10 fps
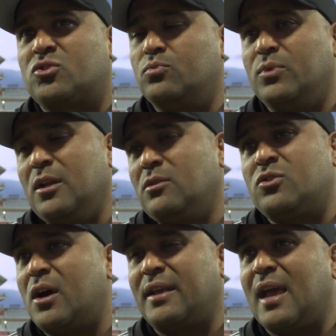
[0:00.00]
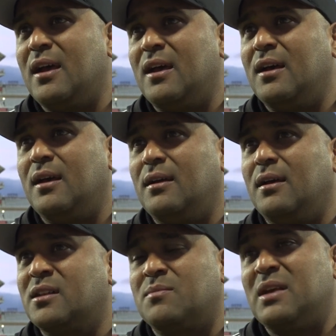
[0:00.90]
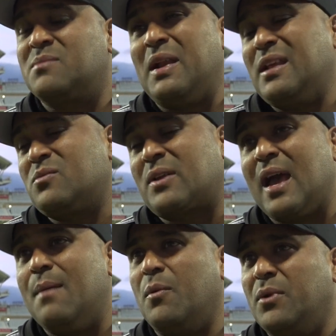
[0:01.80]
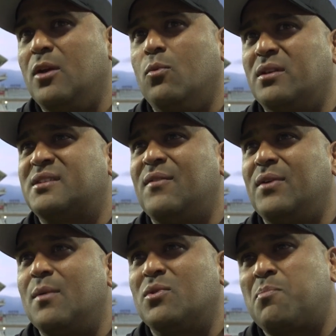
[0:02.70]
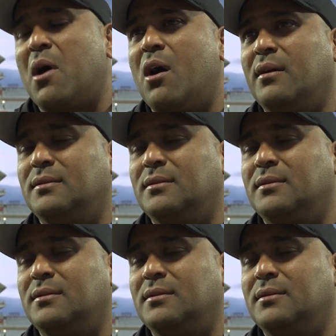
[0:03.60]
We knew try to get as many as we can, but we knew 170 was par.